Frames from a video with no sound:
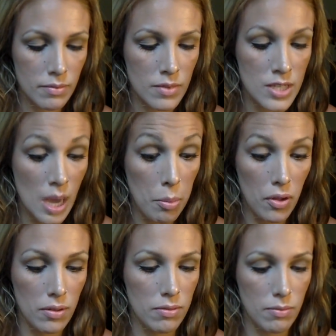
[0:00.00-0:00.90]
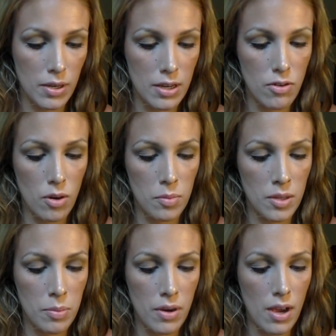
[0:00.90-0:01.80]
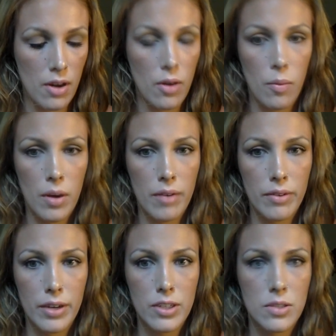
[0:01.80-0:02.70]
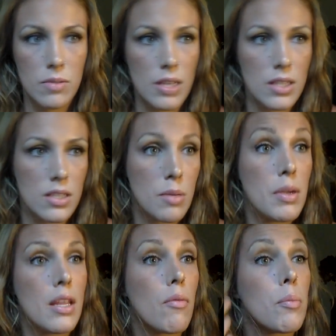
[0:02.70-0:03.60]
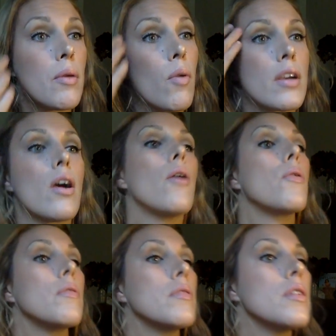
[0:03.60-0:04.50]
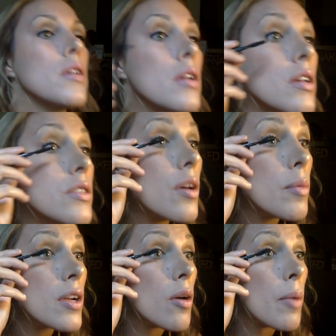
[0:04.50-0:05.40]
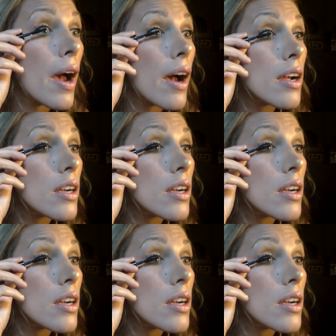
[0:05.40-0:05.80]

Double what you normally put on or whatever. To me that would be one coat. So I'm going to go back.